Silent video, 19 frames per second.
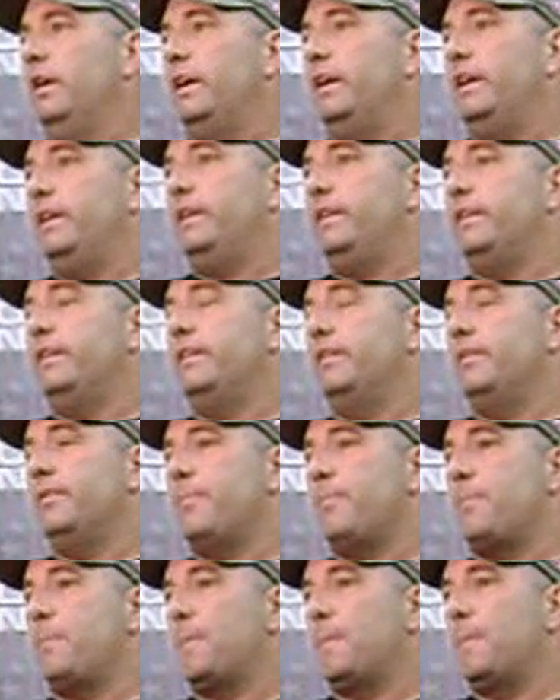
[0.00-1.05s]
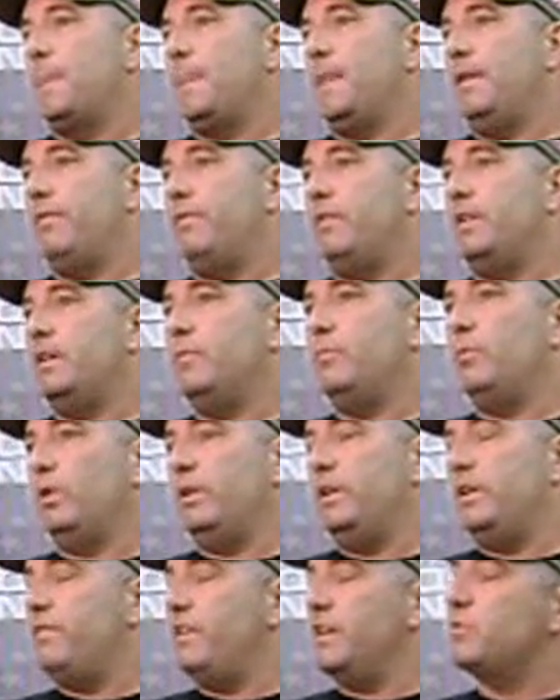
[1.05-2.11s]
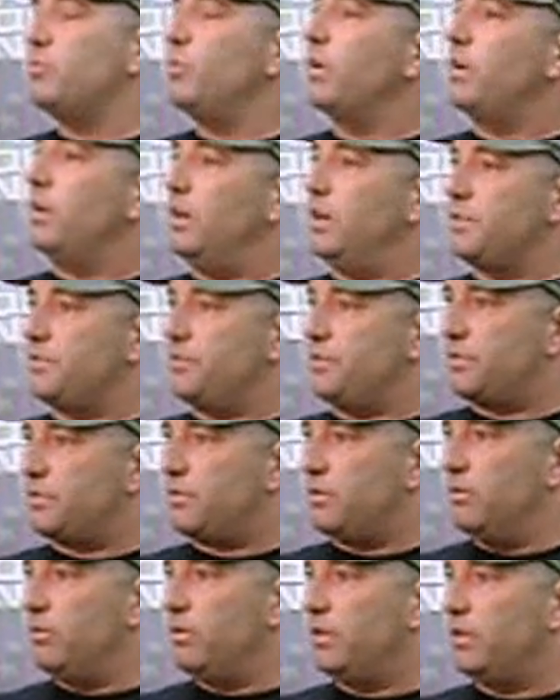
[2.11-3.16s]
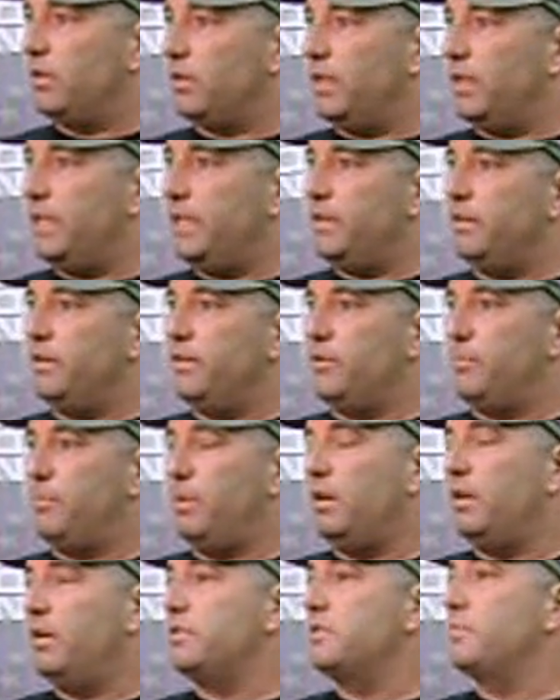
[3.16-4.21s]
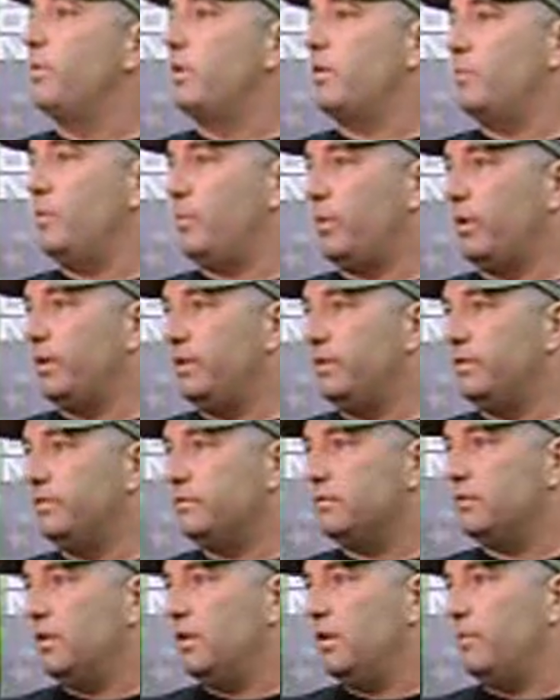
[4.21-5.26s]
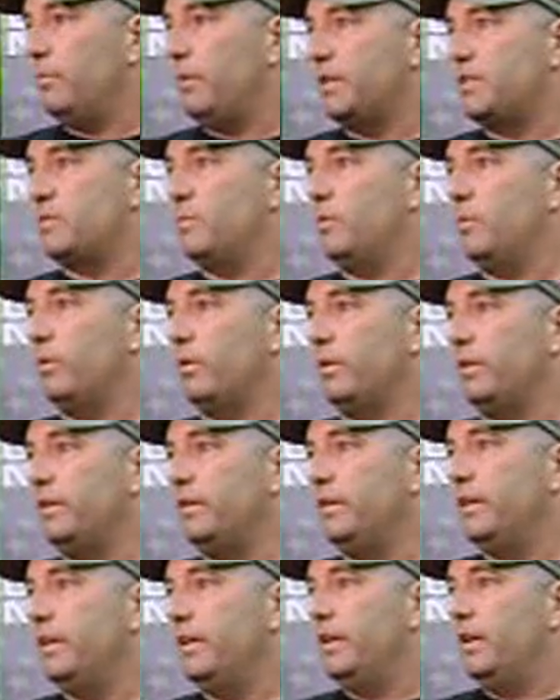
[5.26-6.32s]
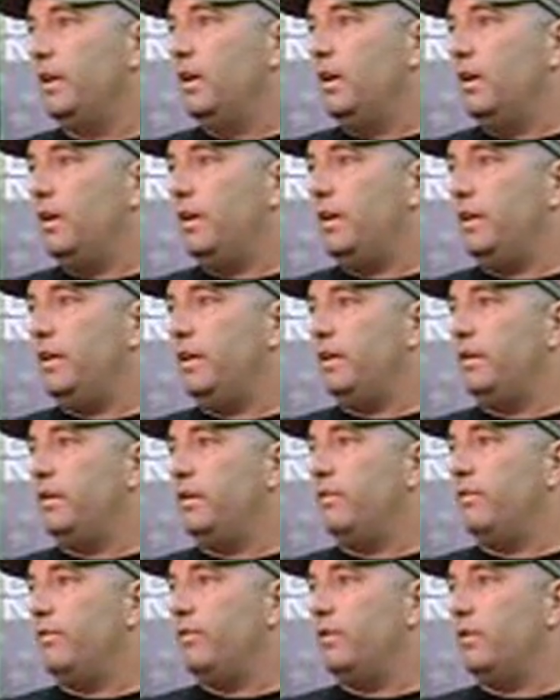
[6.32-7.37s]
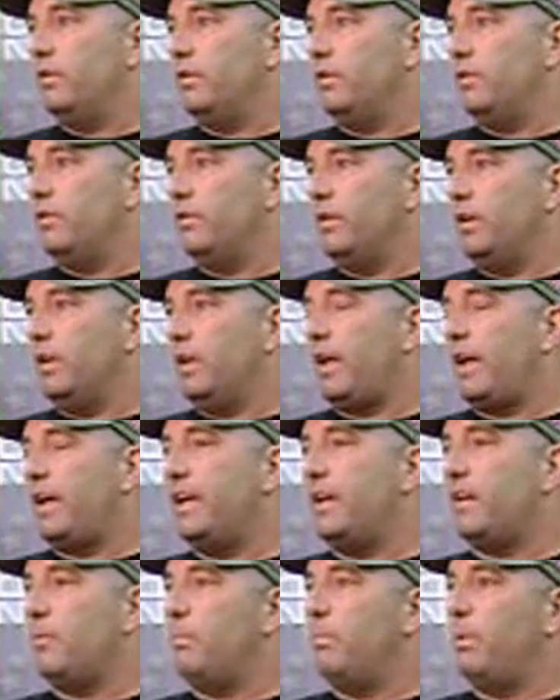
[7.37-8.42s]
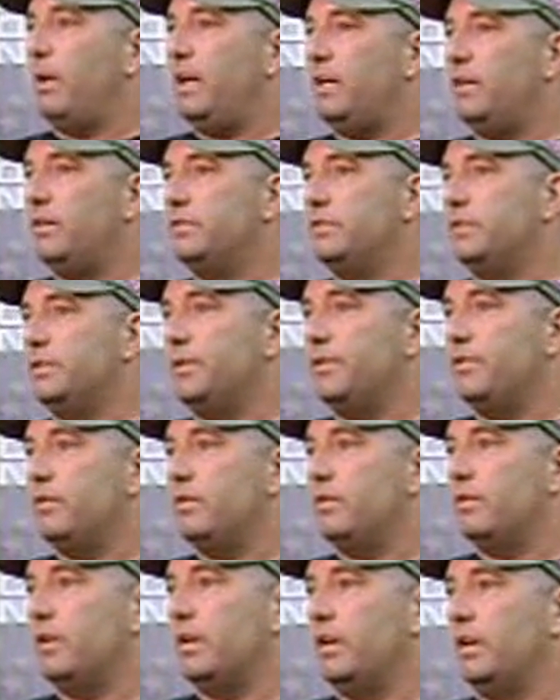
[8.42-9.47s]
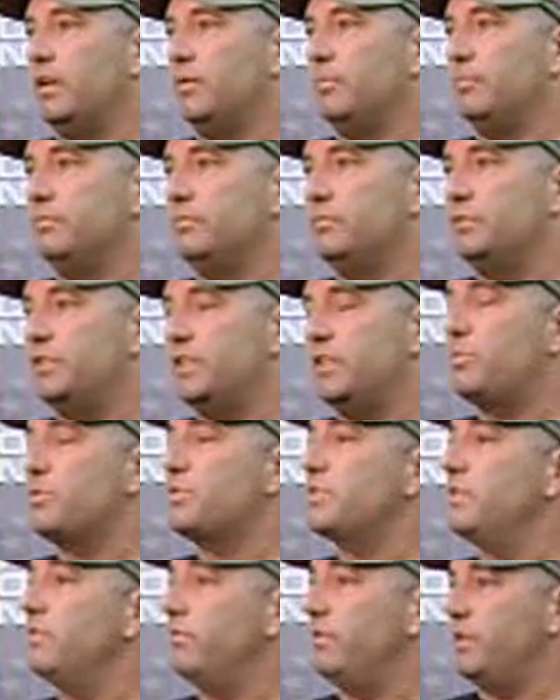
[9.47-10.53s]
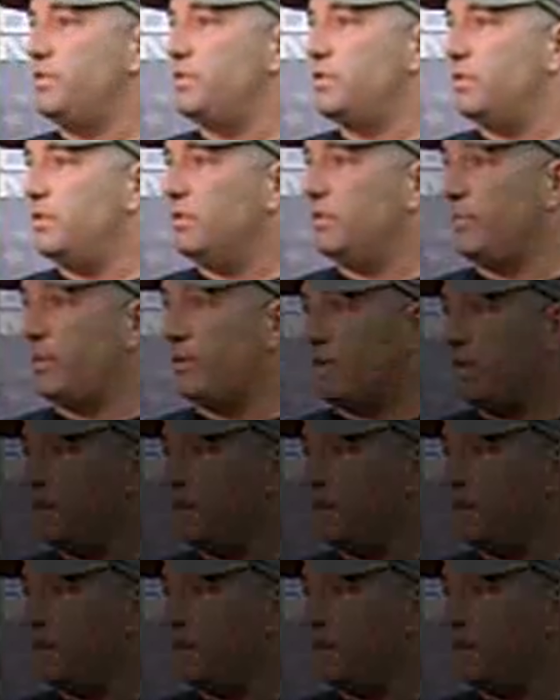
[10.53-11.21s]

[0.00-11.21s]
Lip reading: and they believe that's what caused the stroke. I had it in the pons part of my brain, base of my brain, and I had about 10% vision in my